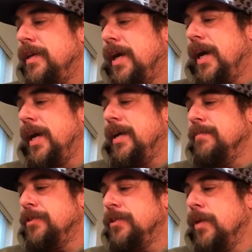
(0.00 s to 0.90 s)
I am
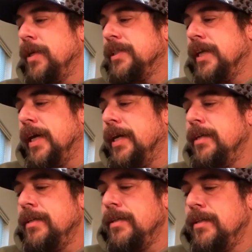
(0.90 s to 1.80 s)
so
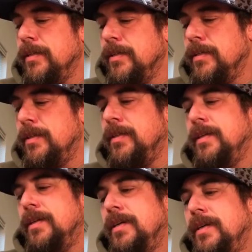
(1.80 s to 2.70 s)
excited.
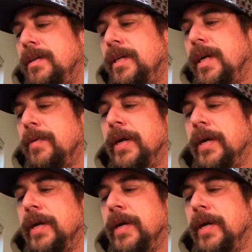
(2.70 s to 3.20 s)
Can't